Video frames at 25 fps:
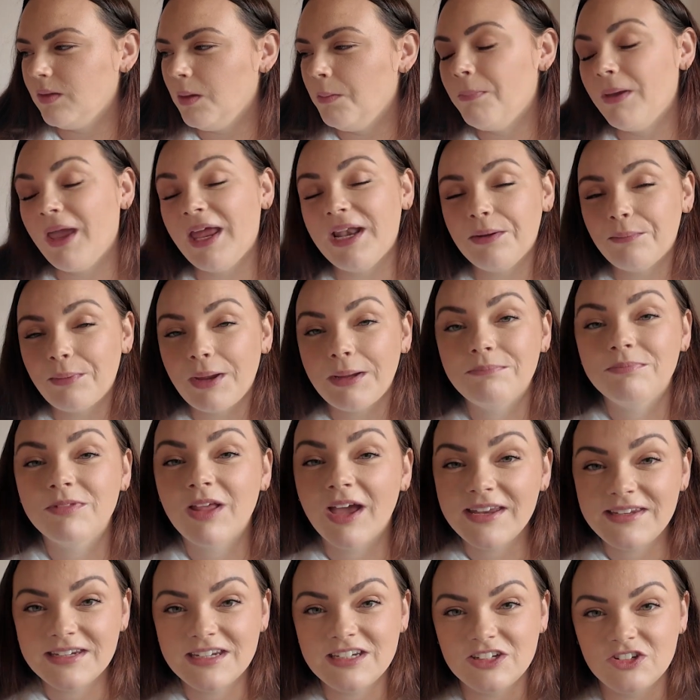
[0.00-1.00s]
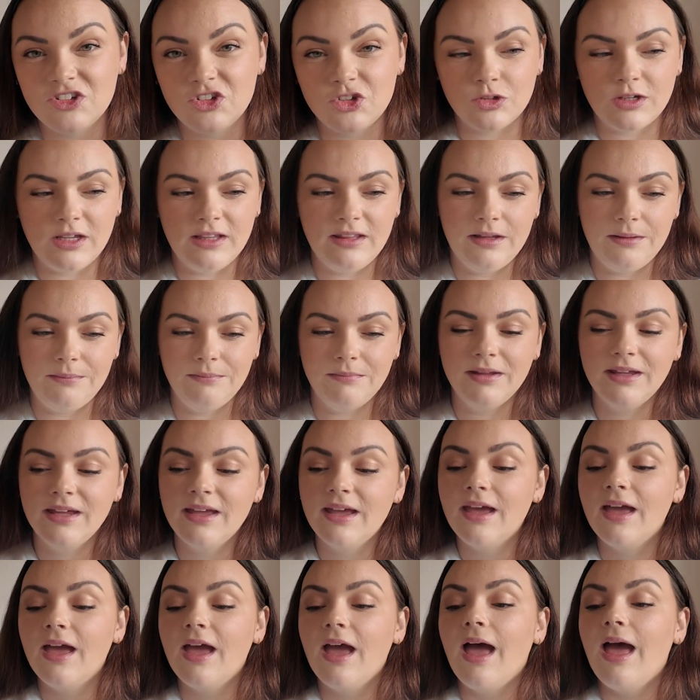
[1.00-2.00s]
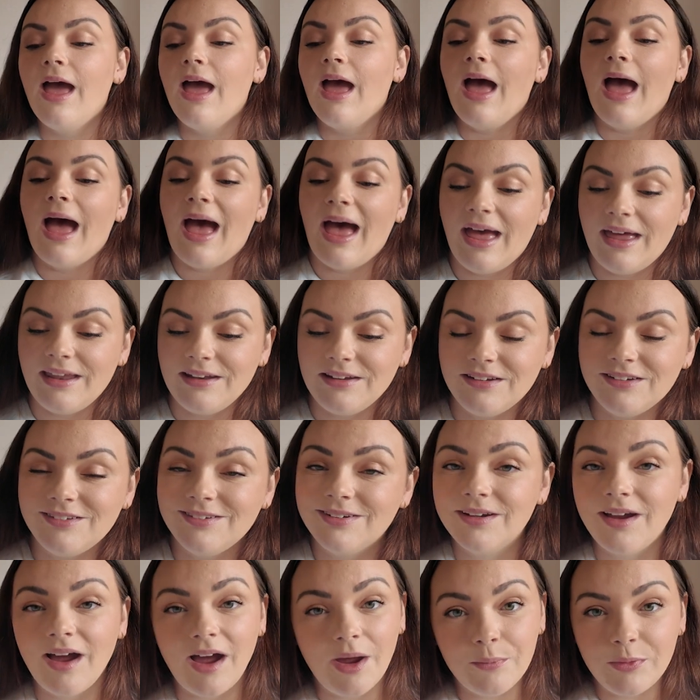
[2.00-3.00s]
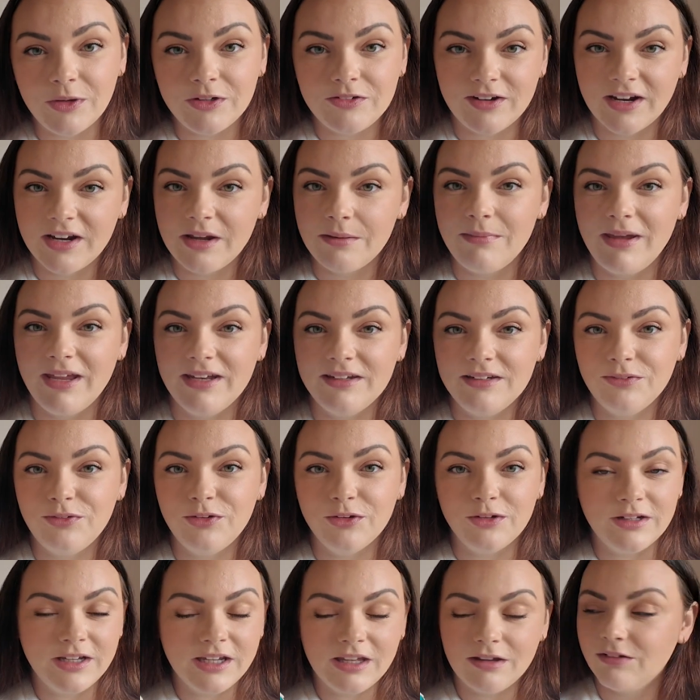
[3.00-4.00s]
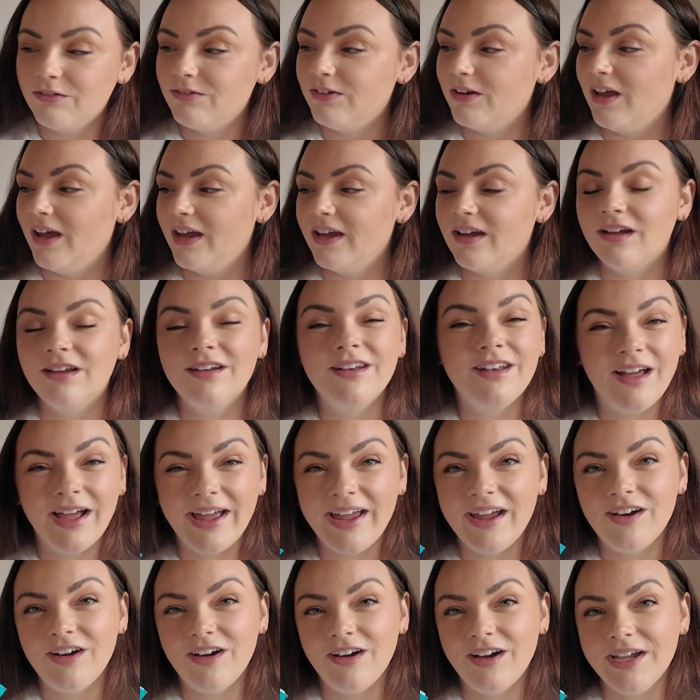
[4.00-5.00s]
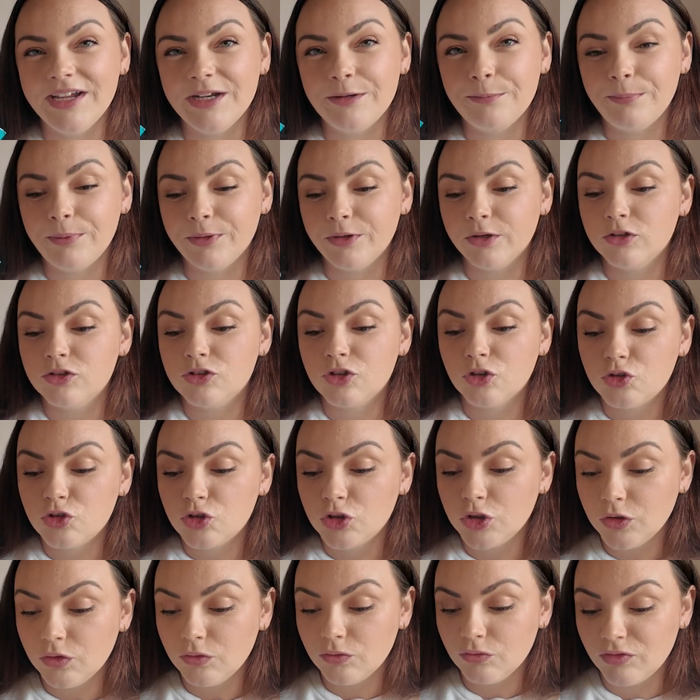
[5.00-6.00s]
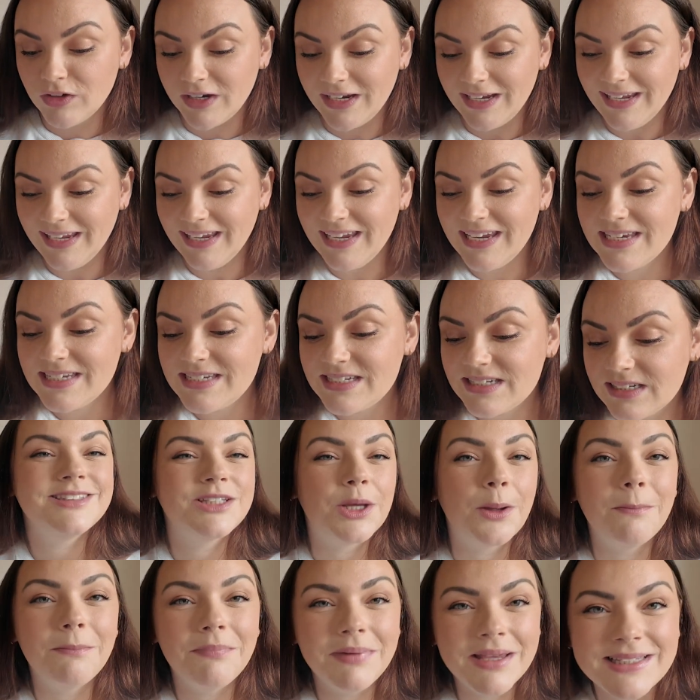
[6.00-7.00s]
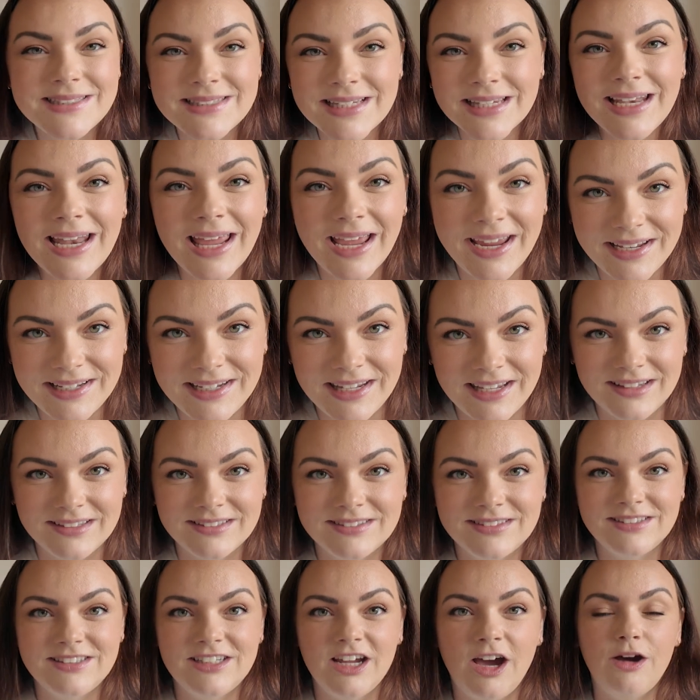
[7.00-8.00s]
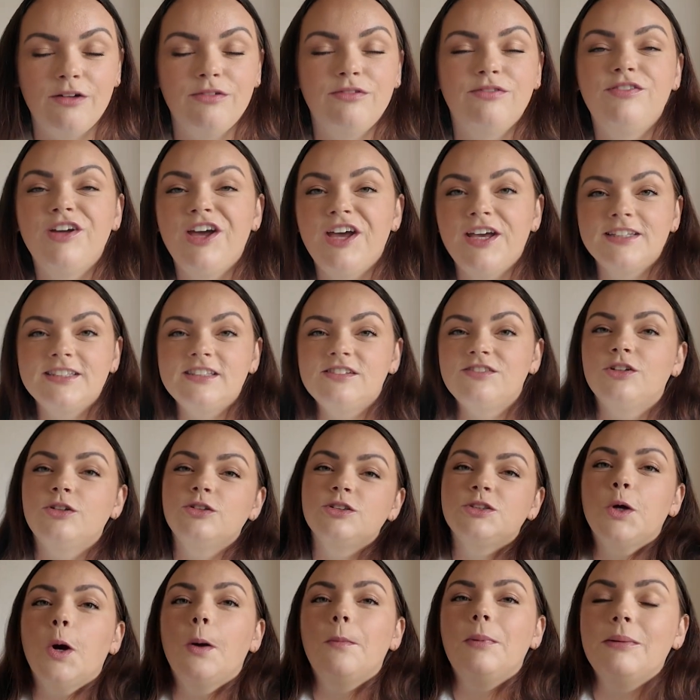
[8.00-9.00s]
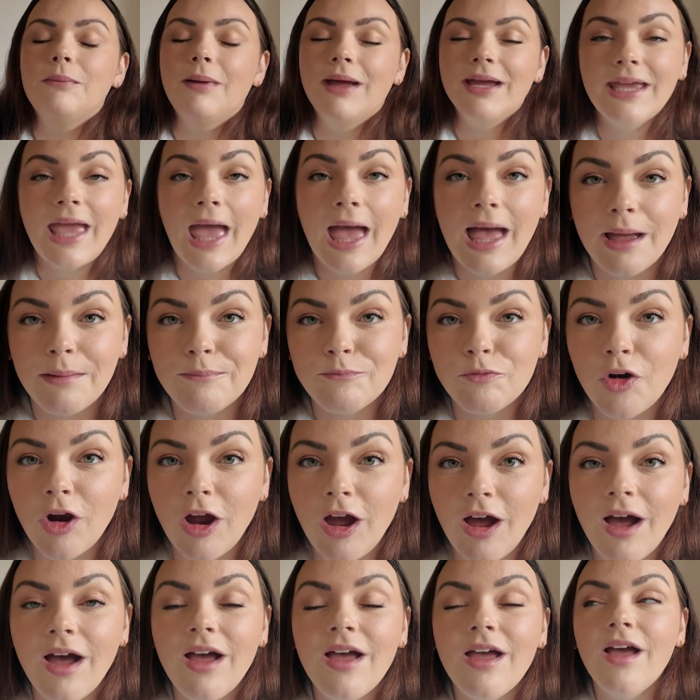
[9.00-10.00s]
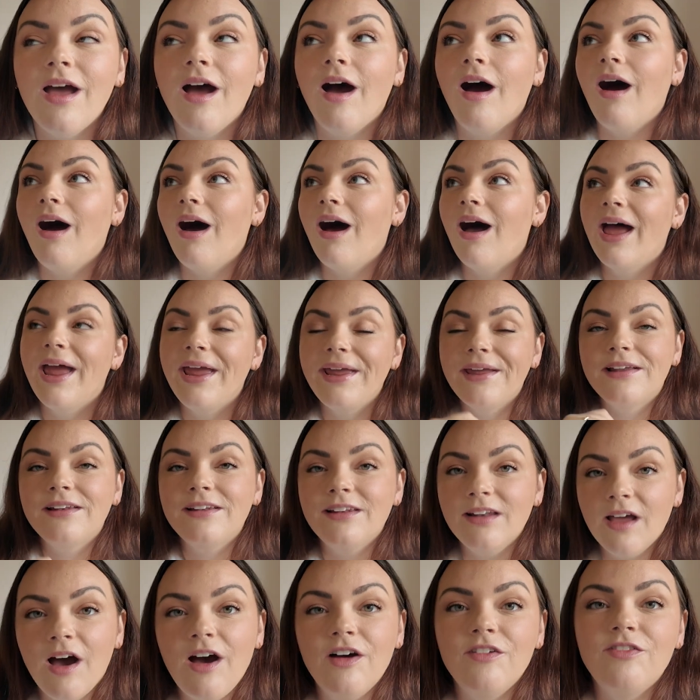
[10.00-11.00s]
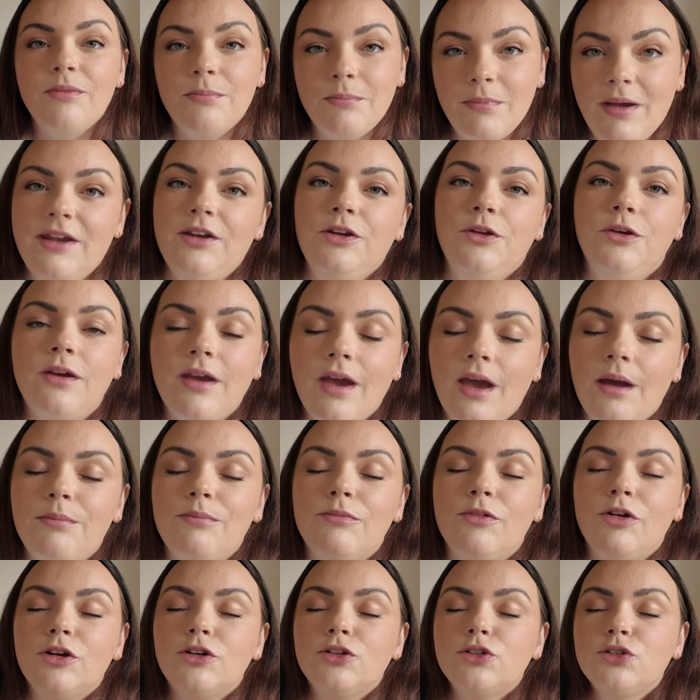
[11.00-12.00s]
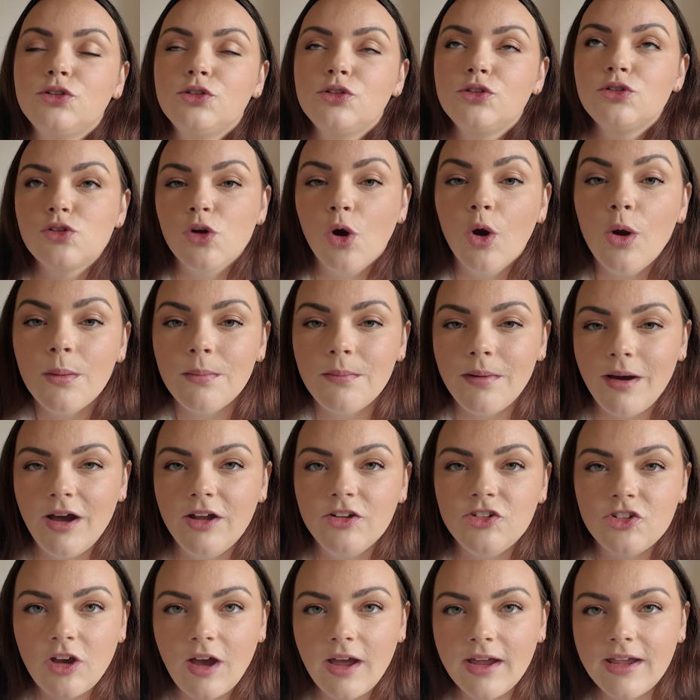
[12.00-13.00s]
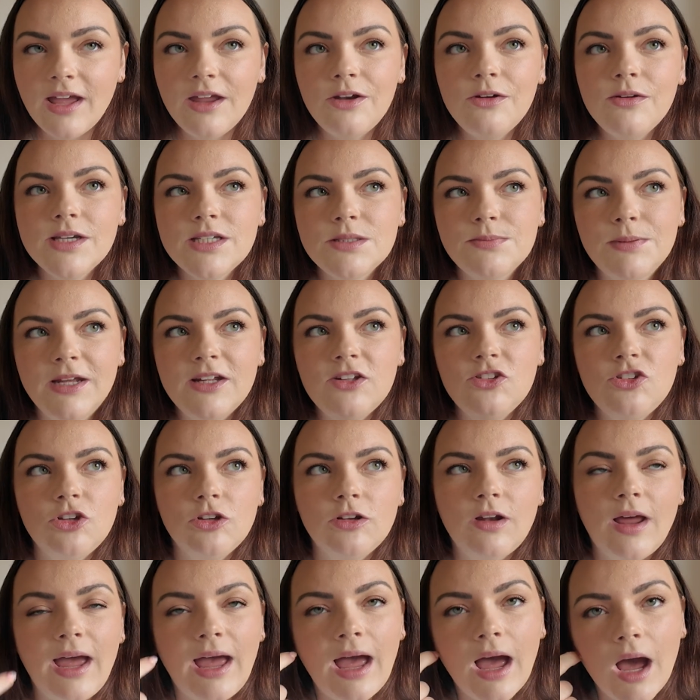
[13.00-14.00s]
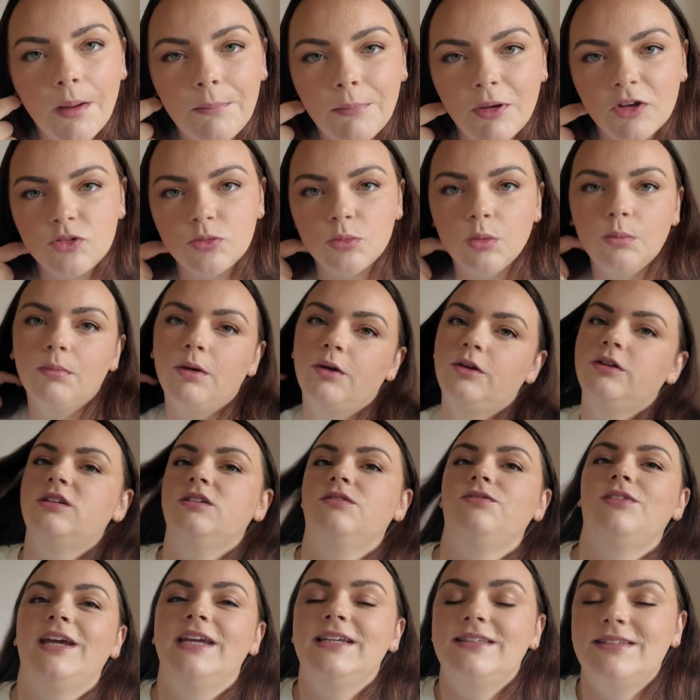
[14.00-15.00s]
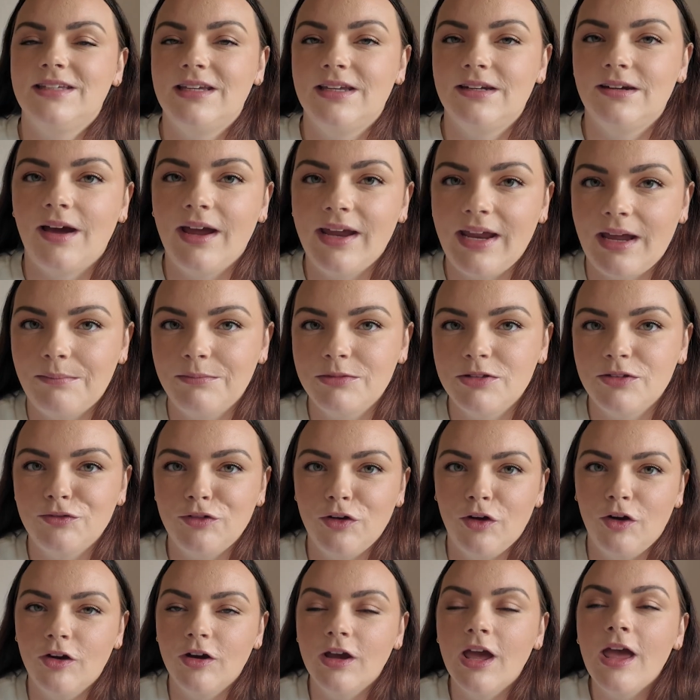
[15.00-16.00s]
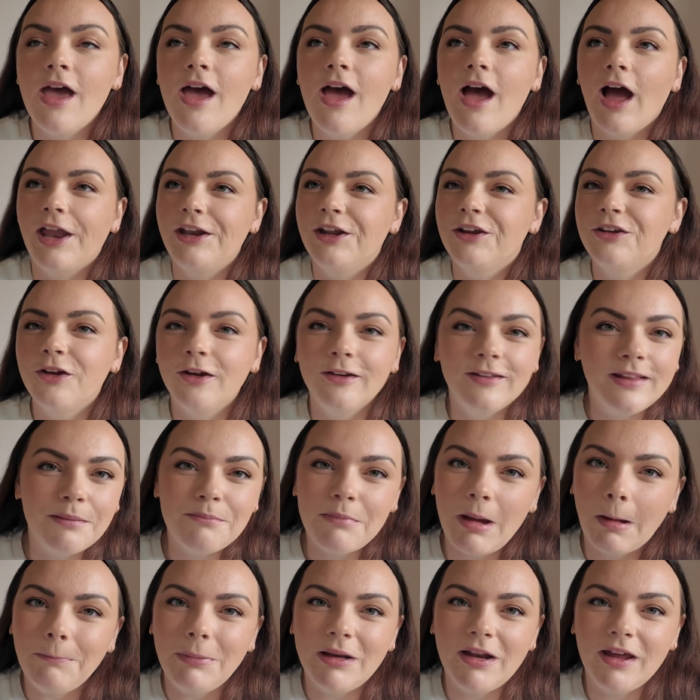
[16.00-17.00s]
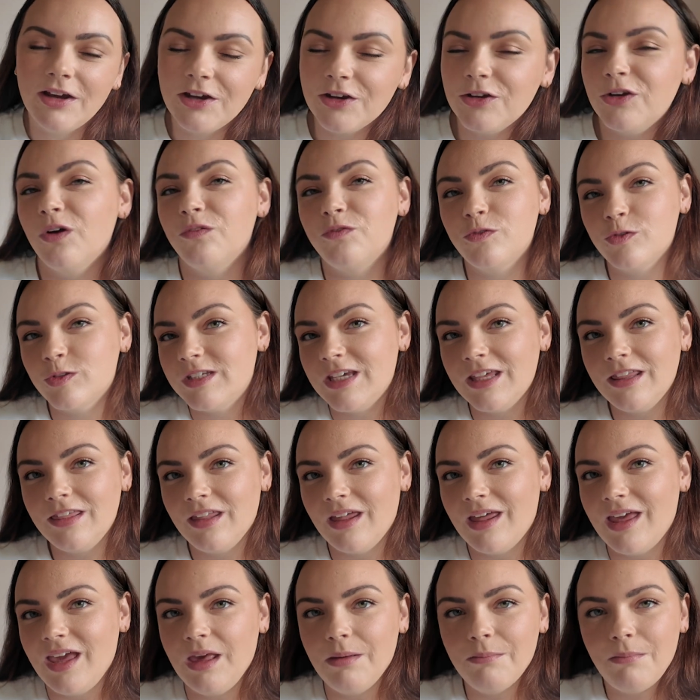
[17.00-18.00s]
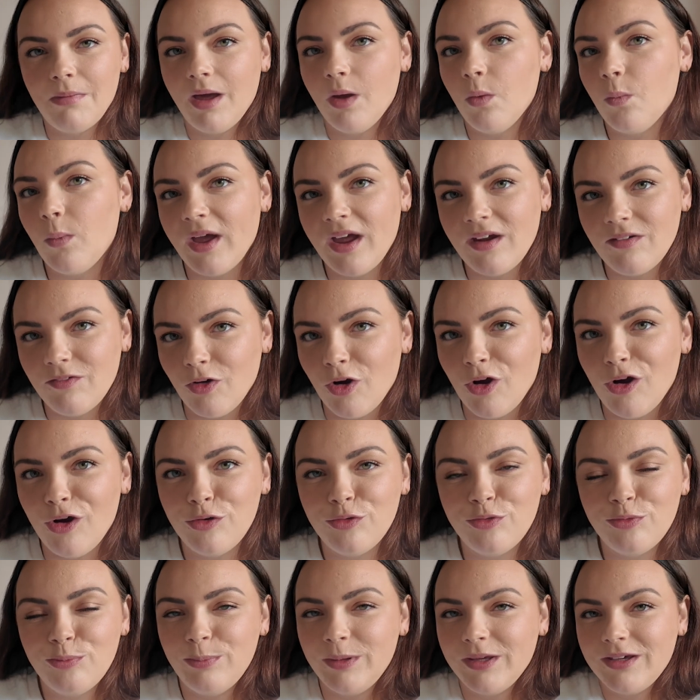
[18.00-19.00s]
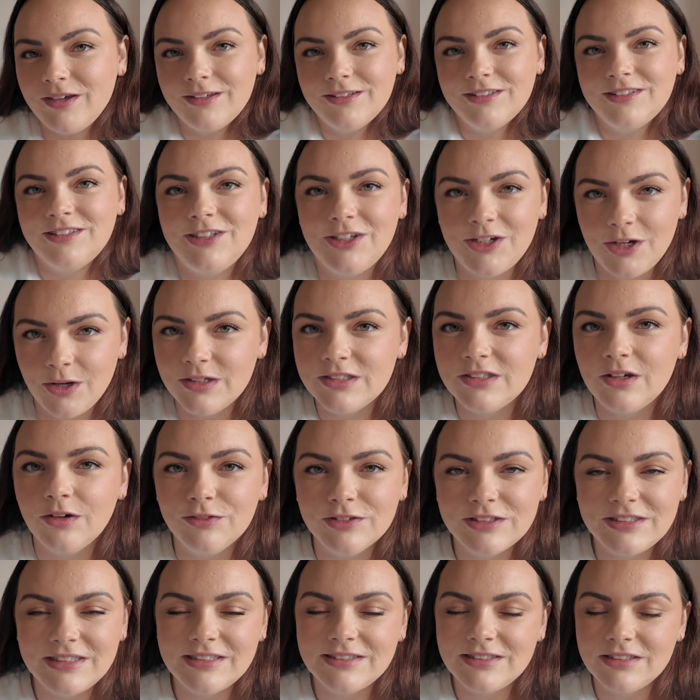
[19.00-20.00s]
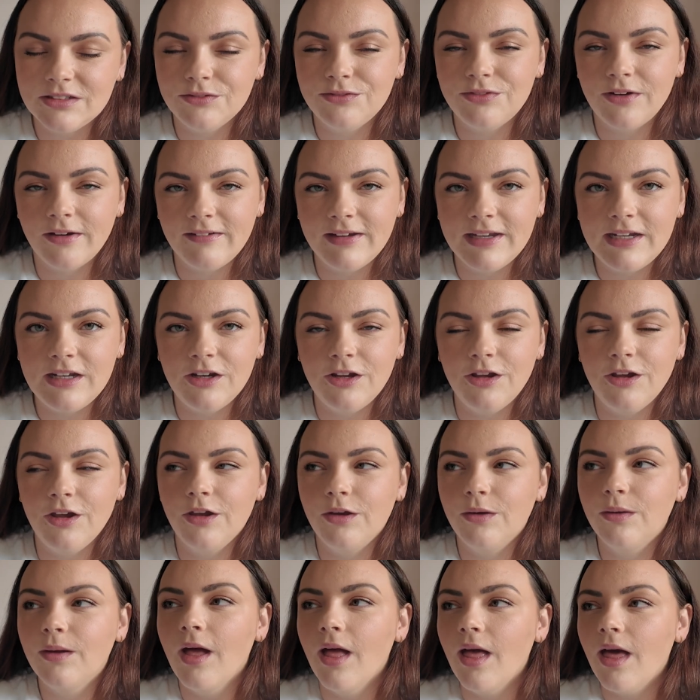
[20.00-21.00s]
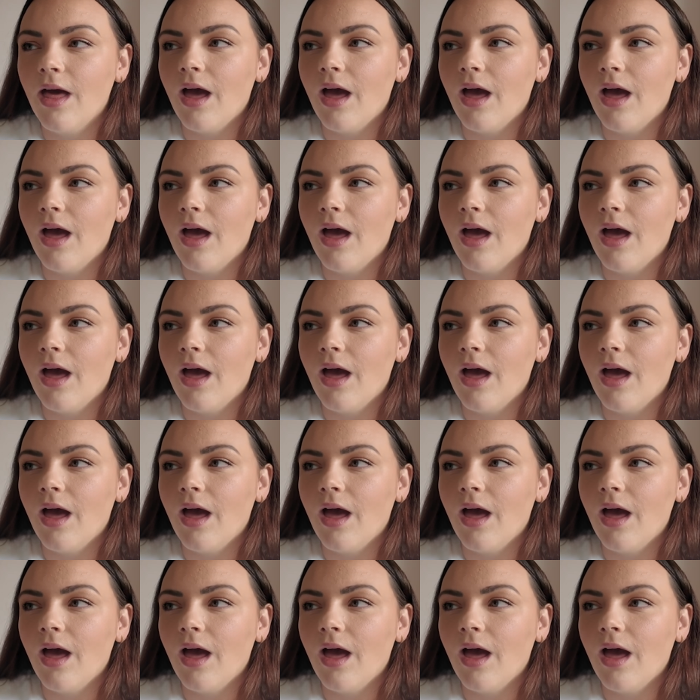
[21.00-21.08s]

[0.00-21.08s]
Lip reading: But anyway, I did enjoy them. And I would recommend if you're looking for like light-hearted books to read. So miscellaneous stuff. First of all, it's got to be my camera. I love my new camera so much. I cannot explain to you like how much more motivated I am to vlog. And I know that might be like a novelty thing. It might wear off because, you know, it's obviously still very new.